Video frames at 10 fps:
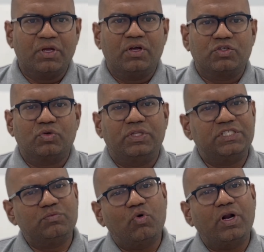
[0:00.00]
So this is
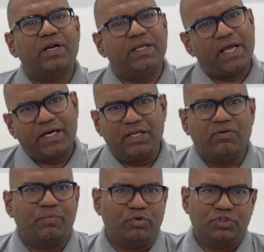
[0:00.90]
more a reactive
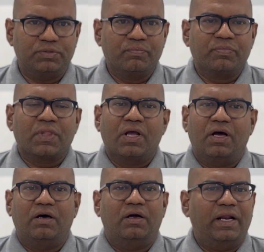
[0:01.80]
approach.
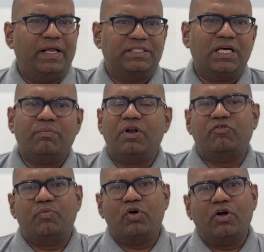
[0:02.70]
An example of a
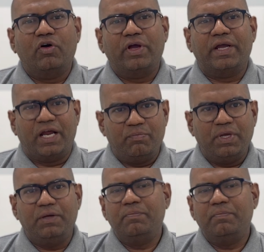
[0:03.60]
Pokayoke can be,